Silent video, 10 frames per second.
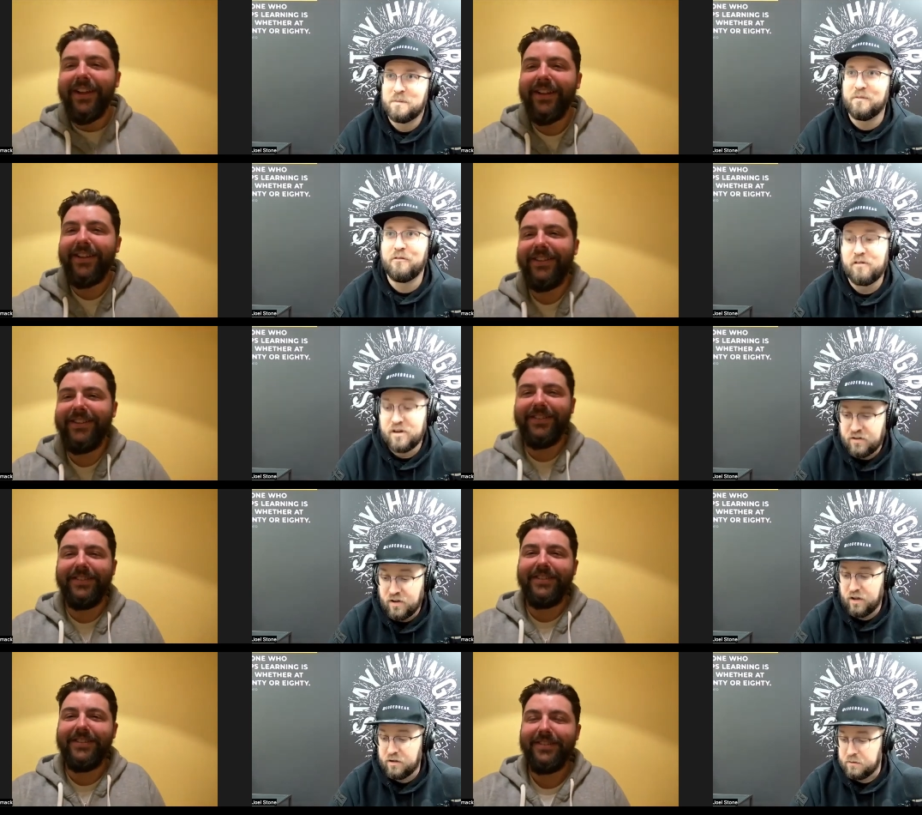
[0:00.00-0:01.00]
Speaker 1: but before I
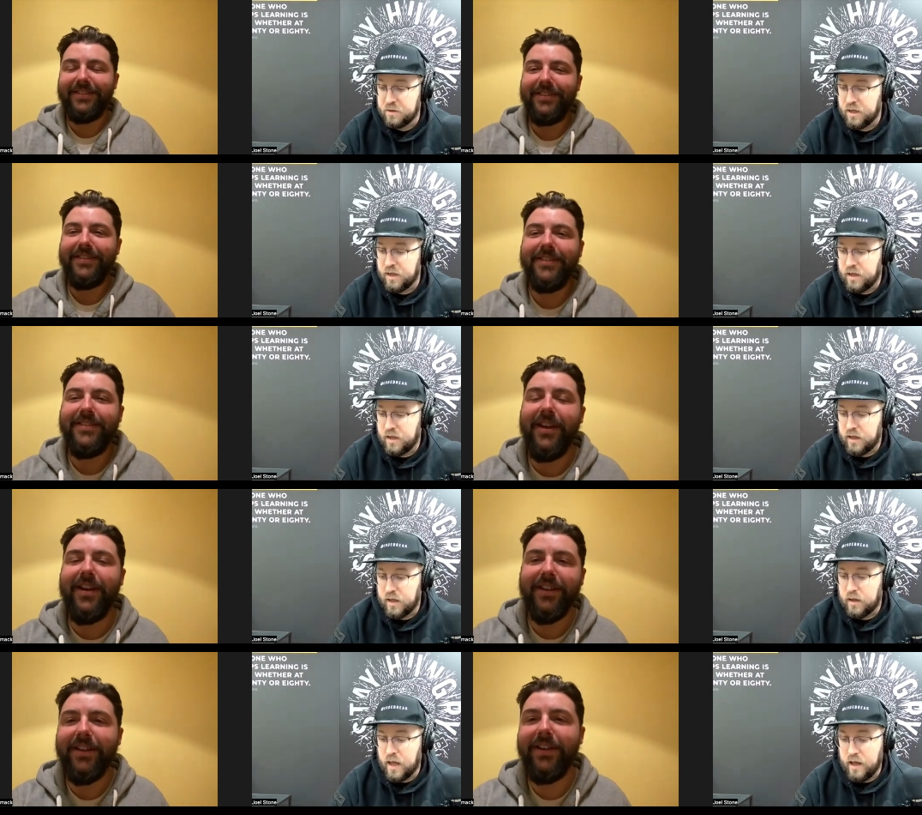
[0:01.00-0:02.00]
do, yeah,
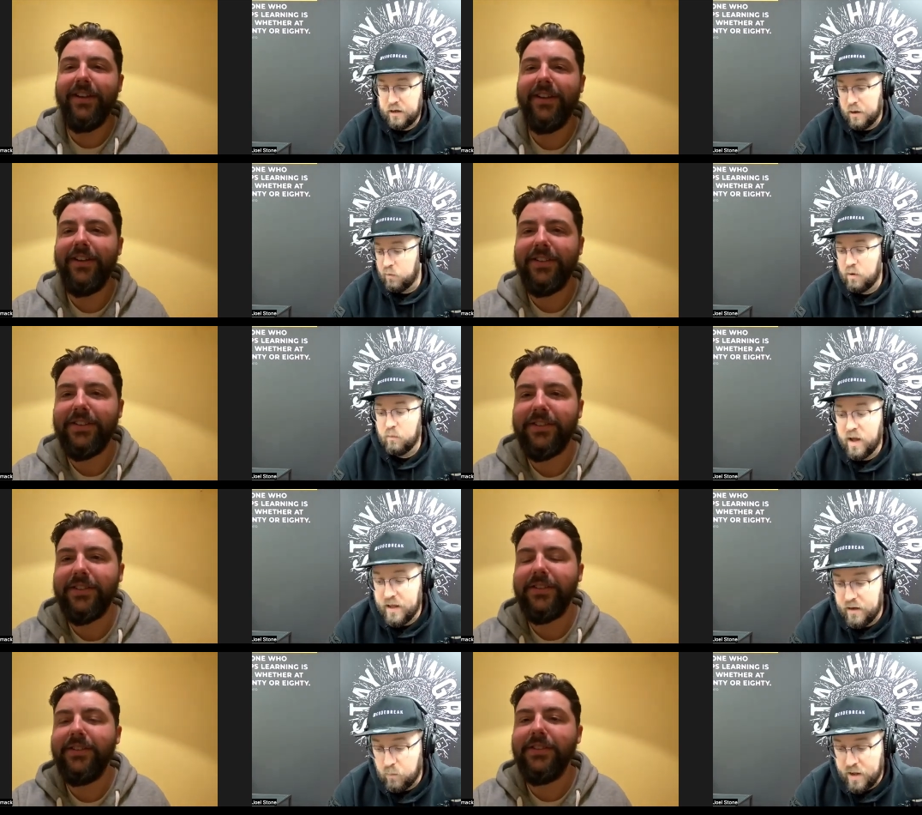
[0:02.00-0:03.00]
uh, number one,
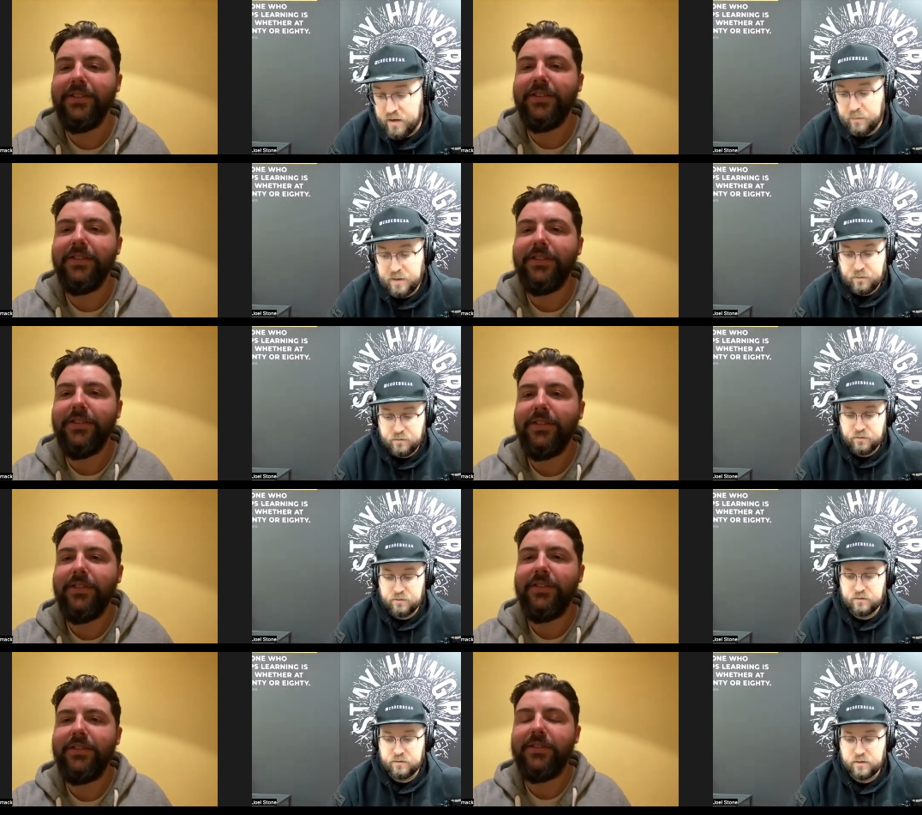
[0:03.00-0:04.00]
where where do
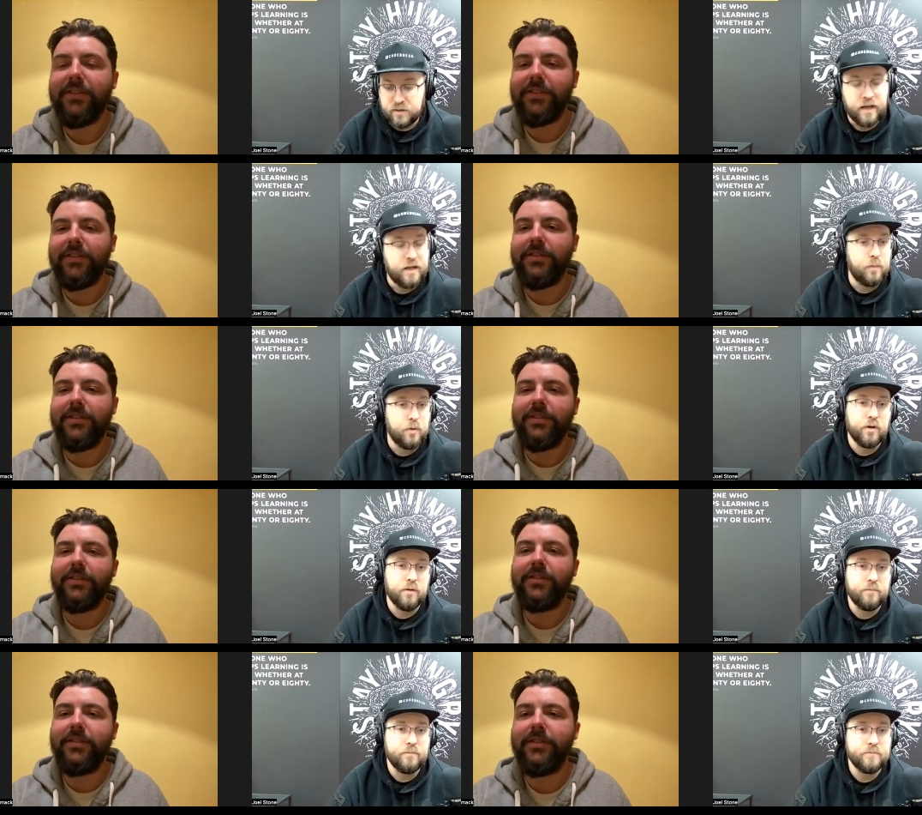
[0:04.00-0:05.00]
people get your book?
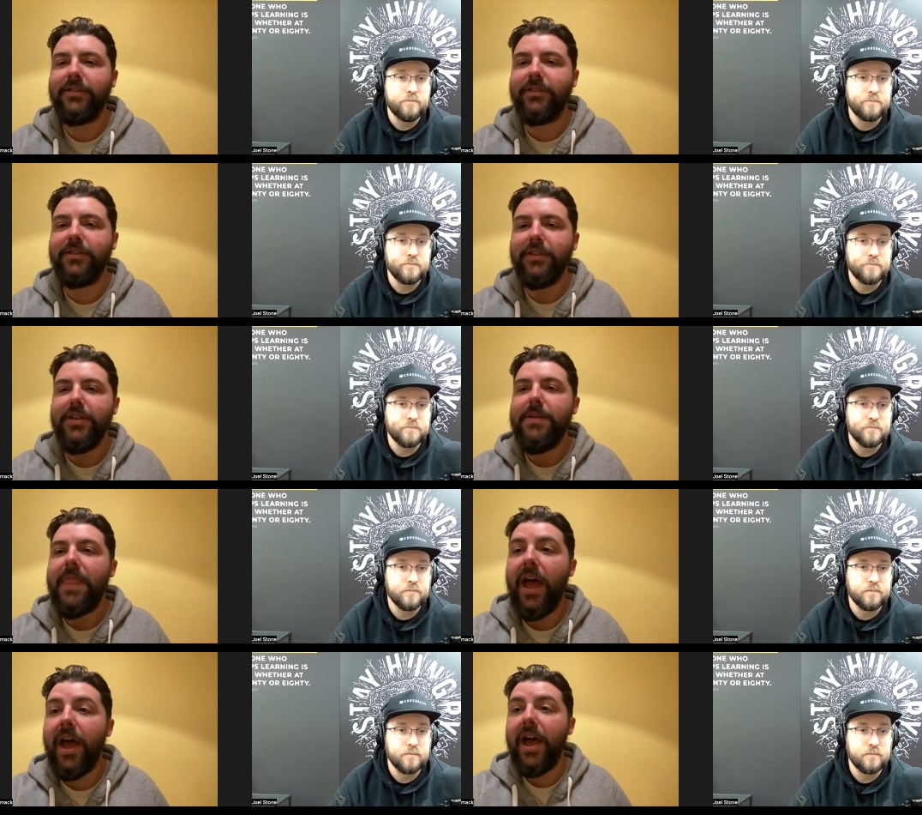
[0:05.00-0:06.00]

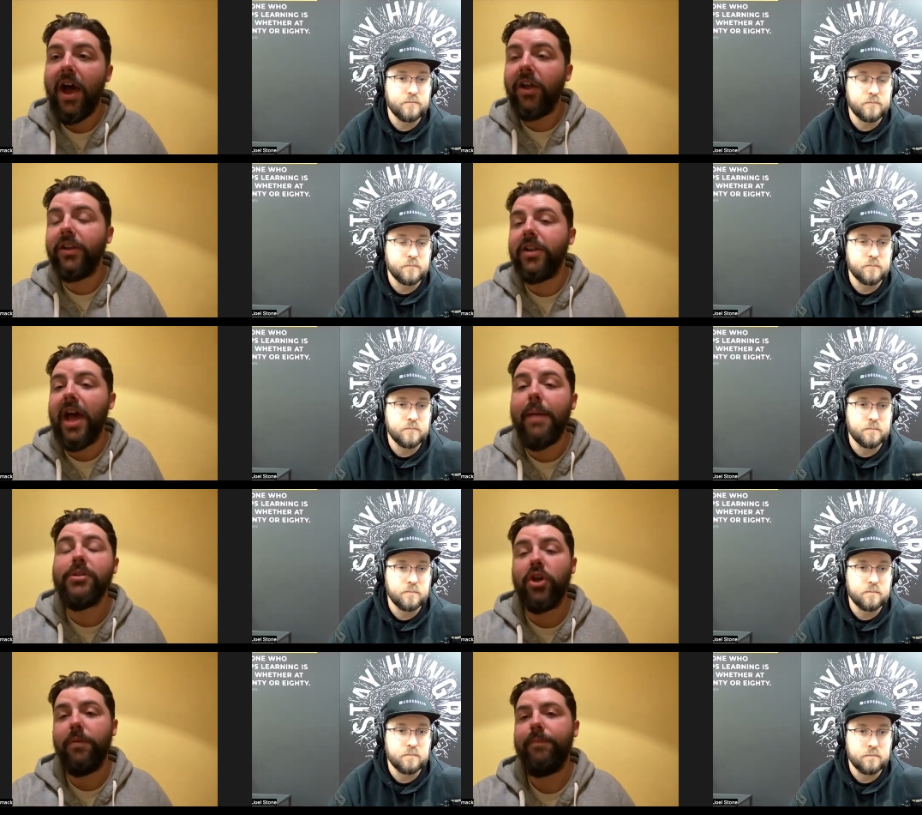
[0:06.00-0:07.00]
Speaker 2: Uh, on
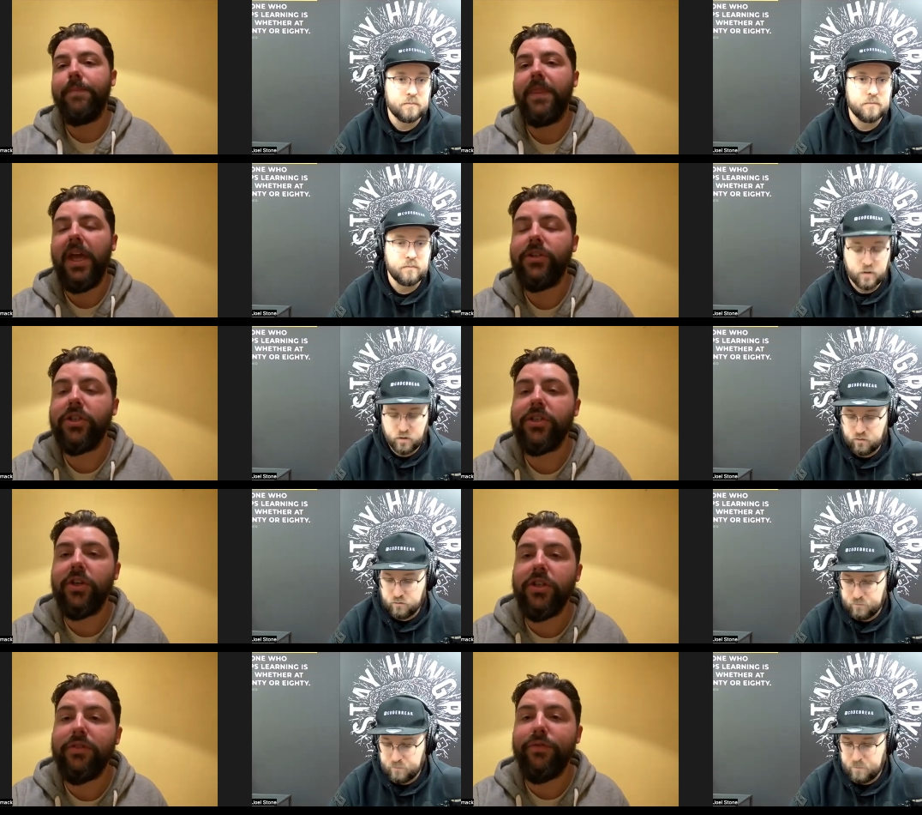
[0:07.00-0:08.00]
Amazon. Yeah, just
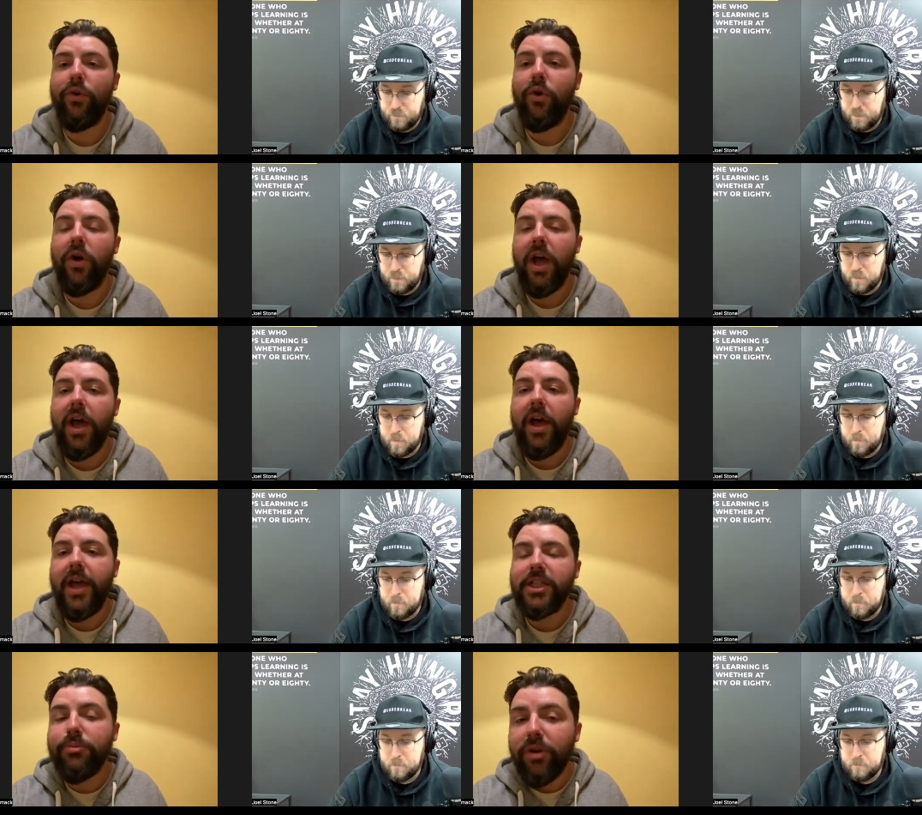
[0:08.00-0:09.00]
search for uh,
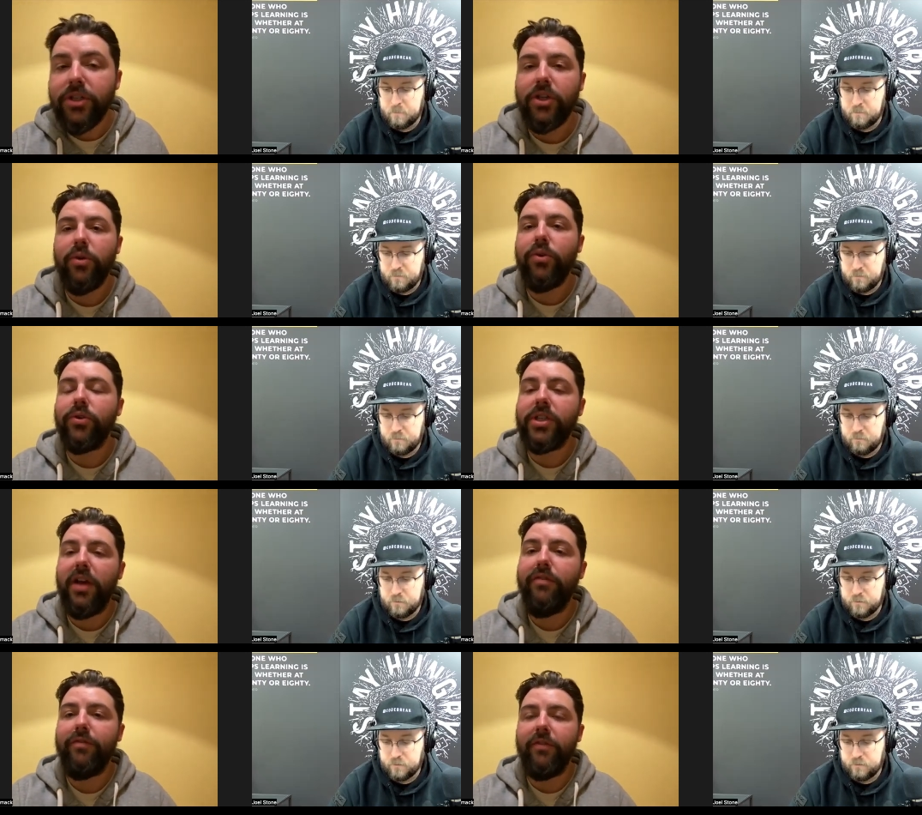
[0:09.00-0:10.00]
Espresso
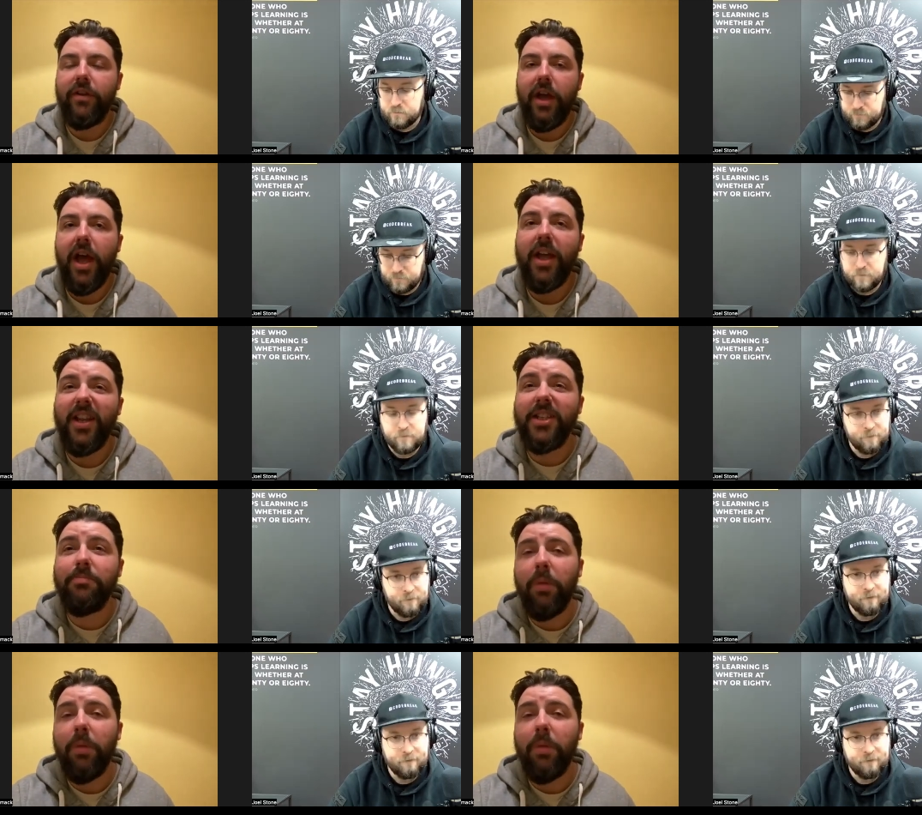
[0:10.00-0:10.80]
Yourself, and it's